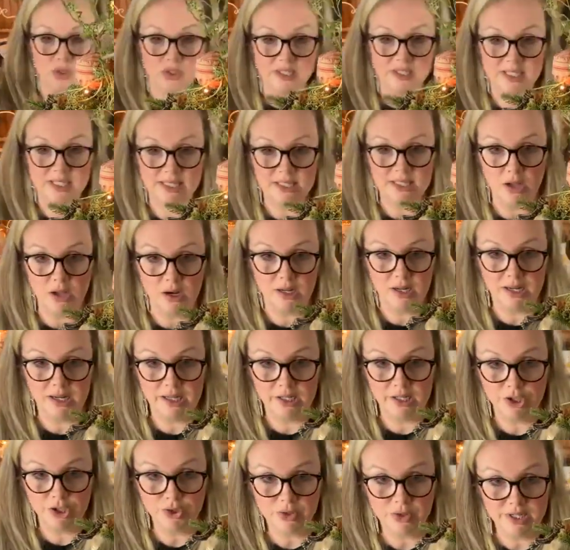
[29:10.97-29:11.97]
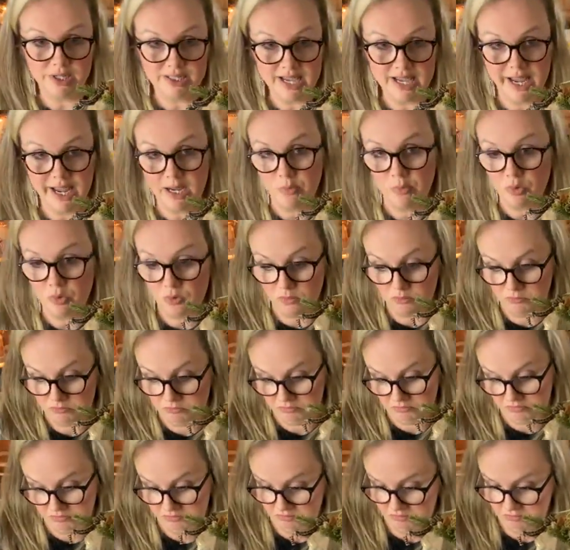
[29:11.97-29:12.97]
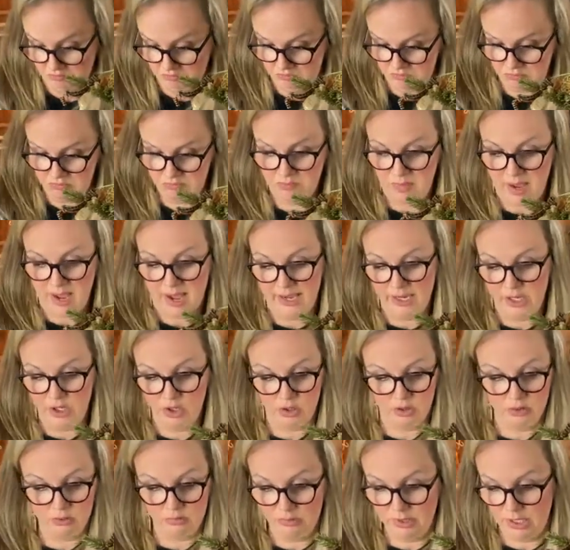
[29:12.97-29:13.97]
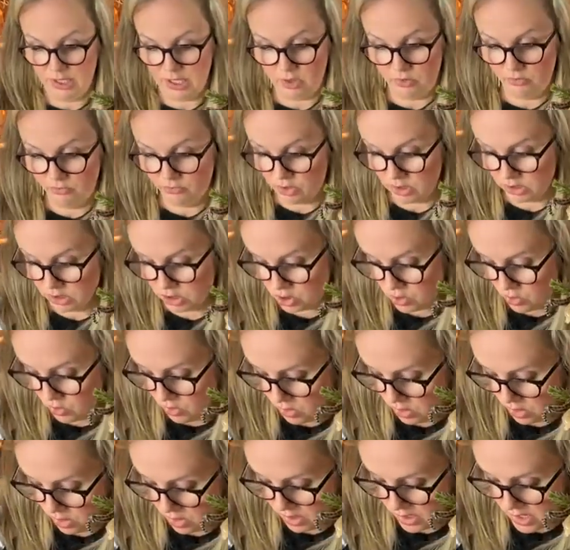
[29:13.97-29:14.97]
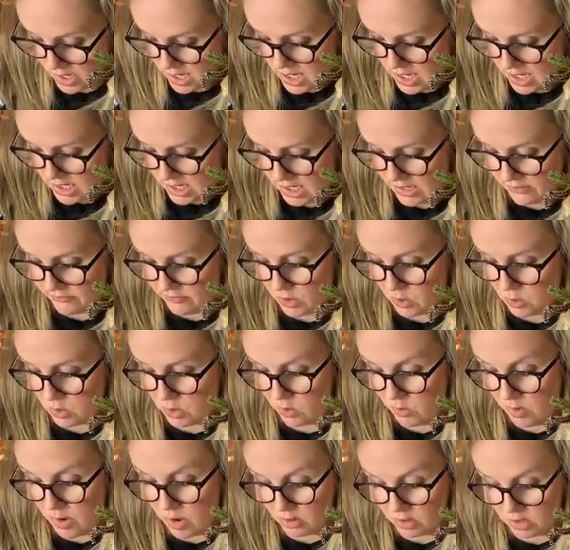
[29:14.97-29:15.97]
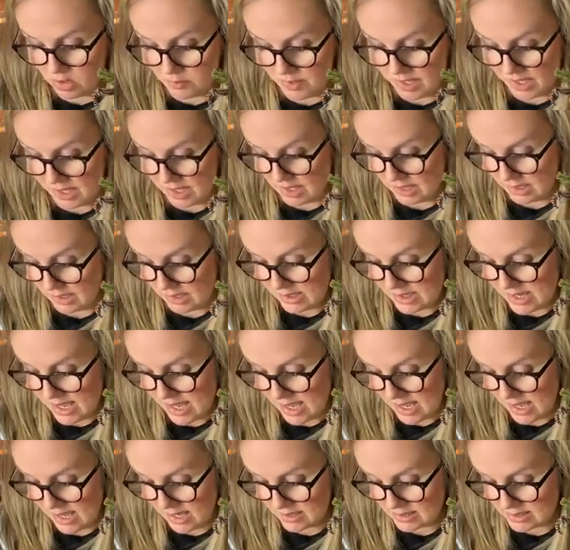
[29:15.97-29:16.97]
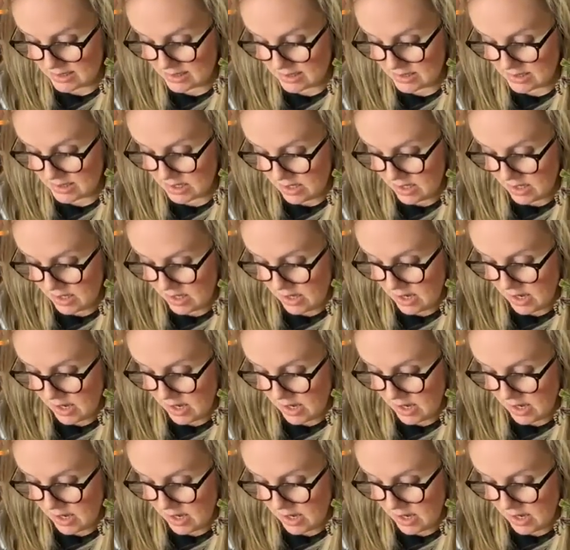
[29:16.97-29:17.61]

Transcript: use this on an entry table by your front door, if you were welcoming in guests,